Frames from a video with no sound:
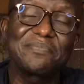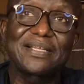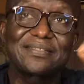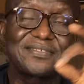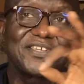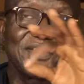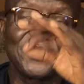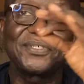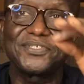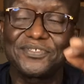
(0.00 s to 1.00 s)
but you
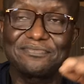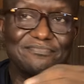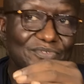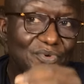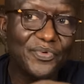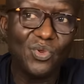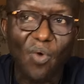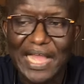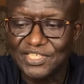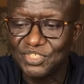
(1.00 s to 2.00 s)
know, we will
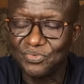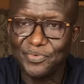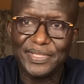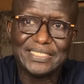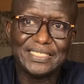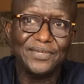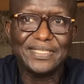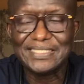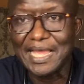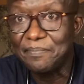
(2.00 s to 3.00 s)
watch, we will see
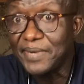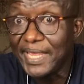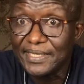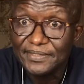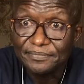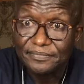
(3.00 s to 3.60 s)
what's happening.